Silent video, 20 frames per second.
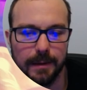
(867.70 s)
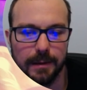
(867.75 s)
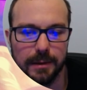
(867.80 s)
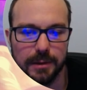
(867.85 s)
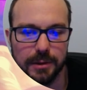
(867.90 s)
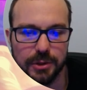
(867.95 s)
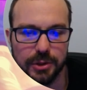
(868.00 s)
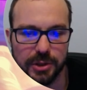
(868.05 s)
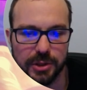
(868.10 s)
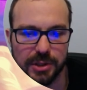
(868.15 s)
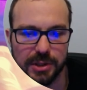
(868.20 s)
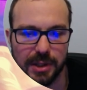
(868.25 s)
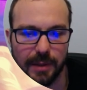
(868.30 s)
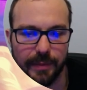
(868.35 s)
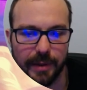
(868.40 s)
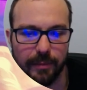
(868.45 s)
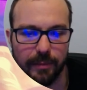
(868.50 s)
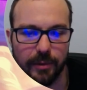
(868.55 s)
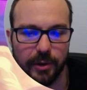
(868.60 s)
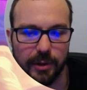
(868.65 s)
Just
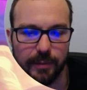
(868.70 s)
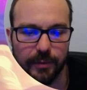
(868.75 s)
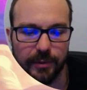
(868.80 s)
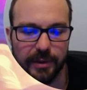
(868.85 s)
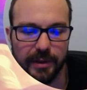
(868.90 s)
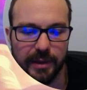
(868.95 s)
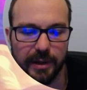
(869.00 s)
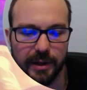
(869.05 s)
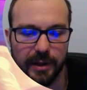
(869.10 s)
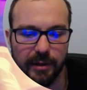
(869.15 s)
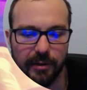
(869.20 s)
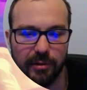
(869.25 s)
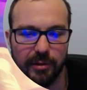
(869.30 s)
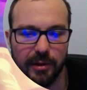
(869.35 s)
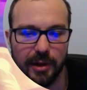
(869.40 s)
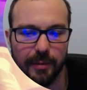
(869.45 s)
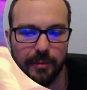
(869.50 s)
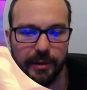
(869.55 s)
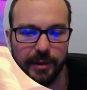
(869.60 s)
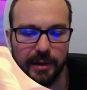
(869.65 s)
summoning multiple things,
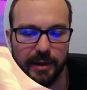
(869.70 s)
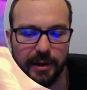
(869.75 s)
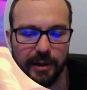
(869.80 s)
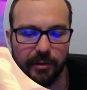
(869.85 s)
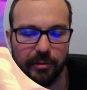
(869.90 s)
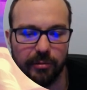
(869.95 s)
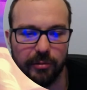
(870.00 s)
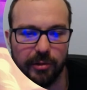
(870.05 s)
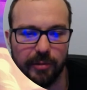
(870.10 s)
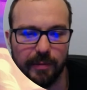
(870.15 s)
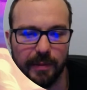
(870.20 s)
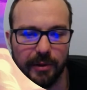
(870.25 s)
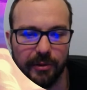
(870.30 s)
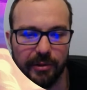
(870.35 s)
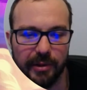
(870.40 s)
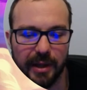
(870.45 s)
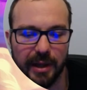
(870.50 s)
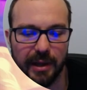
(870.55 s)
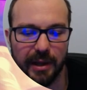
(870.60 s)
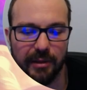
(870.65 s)
doubling the next 3 spells
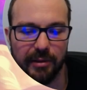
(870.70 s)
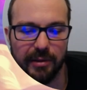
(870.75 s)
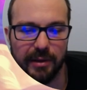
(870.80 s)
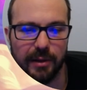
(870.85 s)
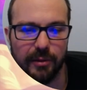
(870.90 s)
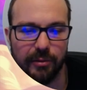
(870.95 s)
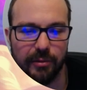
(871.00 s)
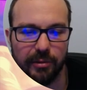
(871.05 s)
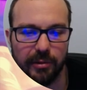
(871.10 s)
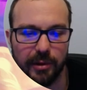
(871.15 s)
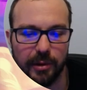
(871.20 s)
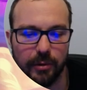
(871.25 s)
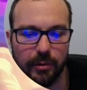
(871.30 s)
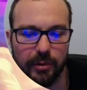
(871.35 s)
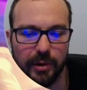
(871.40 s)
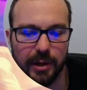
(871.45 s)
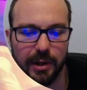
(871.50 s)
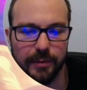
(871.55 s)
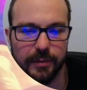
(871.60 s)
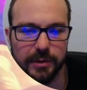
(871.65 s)
I cast sounds
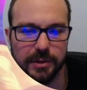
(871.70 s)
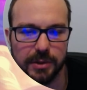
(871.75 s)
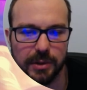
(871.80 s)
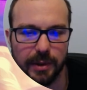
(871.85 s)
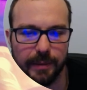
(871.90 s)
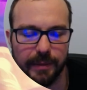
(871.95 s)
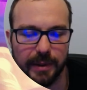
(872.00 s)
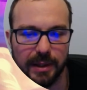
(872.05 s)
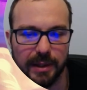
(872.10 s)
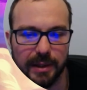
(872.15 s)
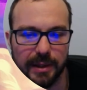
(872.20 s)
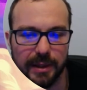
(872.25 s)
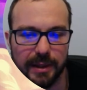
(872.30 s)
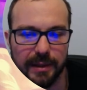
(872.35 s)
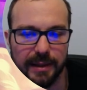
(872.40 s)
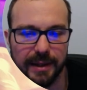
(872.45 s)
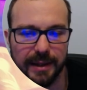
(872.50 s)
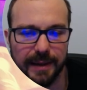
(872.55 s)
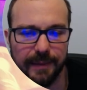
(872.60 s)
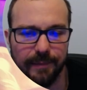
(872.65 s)
incredible, so I'm going to take
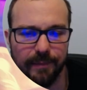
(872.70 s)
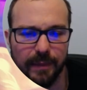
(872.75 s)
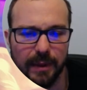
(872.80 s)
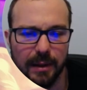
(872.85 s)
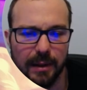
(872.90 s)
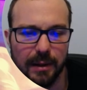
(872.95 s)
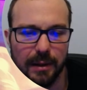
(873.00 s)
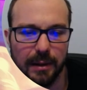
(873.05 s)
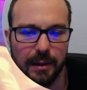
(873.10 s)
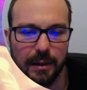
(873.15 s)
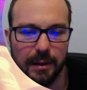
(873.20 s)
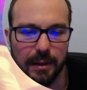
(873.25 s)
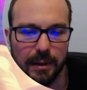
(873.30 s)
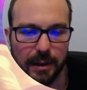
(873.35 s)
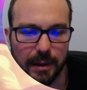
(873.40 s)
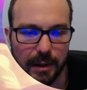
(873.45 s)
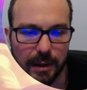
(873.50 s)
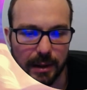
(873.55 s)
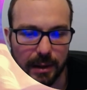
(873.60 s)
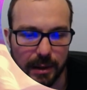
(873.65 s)
that.
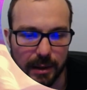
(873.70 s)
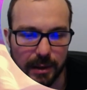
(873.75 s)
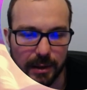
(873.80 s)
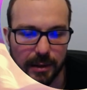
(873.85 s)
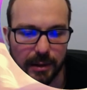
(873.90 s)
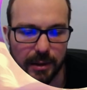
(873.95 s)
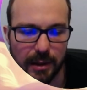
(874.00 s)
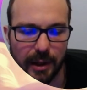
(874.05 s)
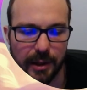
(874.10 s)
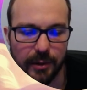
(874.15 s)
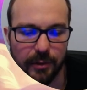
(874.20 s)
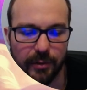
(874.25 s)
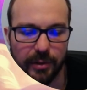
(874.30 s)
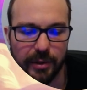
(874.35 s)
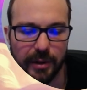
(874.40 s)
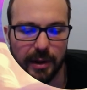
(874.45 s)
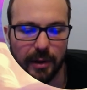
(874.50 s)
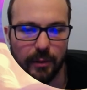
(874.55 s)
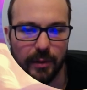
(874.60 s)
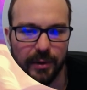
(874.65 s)
I don't
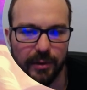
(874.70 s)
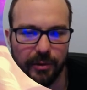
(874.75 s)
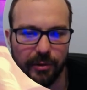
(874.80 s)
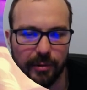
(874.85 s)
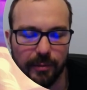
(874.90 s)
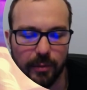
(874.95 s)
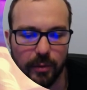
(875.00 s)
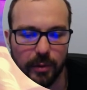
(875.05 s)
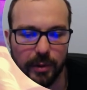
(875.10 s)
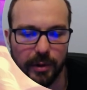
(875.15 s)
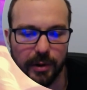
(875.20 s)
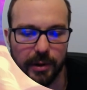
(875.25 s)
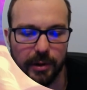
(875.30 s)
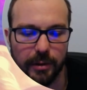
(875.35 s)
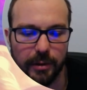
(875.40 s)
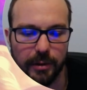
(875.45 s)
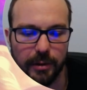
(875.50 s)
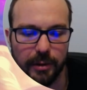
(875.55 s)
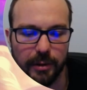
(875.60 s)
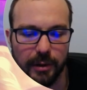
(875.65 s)
think I want the support
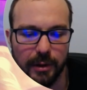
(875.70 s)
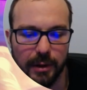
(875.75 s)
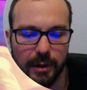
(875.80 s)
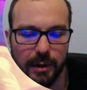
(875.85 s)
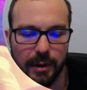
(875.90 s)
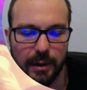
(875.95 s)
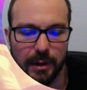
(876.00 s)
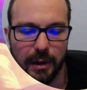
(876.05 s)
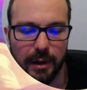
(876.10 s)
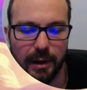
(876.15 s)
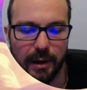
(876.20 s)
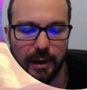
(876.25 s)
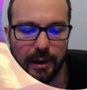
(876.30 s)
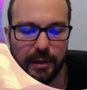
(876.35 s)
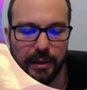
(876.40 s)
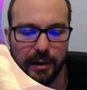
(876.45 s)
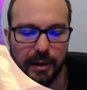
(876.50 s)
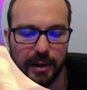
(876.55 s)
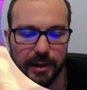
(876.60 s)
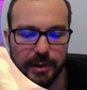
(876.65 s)
here. I
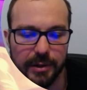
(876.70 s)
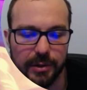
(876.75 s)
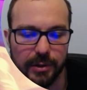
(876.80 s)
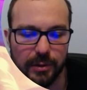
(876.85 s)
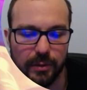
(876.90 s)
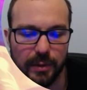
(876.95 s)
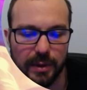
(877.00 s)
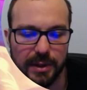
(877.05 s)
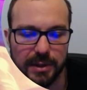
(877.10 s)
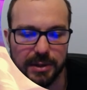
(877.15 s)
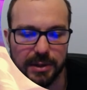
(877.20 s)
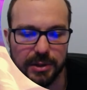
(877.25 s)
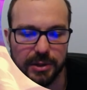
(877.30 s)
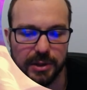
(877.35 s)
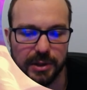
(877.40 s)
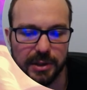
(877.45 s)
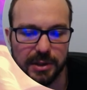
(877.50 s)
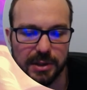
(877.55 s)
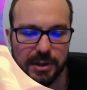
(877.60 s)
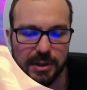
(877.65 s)
think I do want to
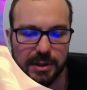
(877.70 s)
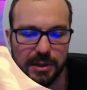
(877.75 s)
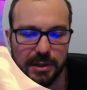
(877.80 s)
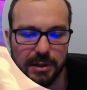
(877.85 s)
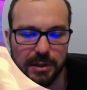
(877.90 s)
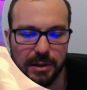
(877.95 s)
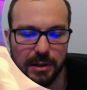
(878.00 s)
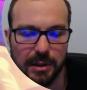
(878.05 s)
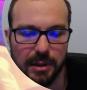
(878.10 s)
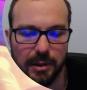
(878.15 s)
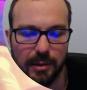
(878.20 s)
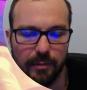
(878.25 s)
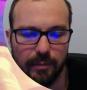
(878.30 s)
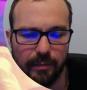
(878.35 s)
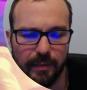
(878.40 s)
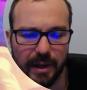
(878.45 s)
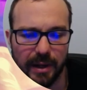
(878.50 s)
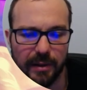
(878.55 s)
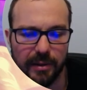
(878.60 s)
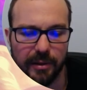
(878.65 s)
just
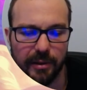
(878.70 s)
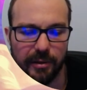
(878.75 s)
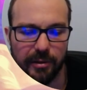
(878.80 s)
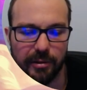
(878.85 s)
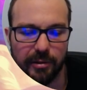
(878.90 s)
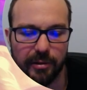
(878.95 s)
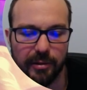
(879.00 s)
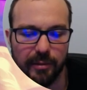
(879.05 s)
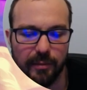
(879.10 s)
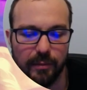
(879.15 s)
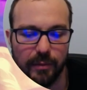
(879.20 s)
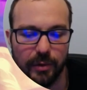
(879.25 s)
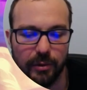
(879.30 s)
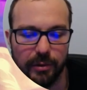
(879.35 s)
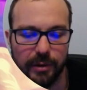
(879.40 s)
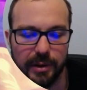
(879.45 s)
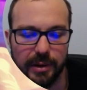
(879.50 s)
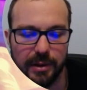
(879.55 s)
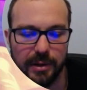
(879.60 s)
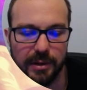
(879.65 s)
make this
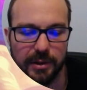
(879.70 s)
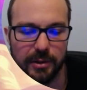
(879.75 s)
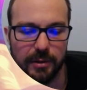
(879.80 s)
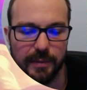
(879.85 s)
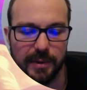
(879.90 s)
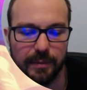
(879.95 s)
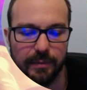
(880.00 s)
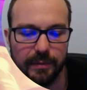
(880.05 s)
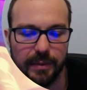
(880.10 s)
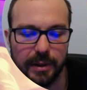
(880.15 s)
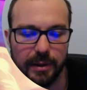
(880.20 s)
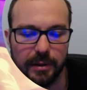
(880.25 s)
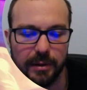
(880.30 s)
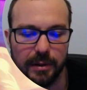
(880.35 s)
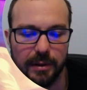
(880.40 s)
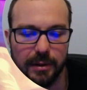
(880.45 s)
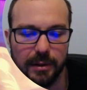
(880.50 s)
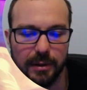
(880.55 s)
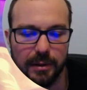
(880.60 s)
Merlin a little bit bigger,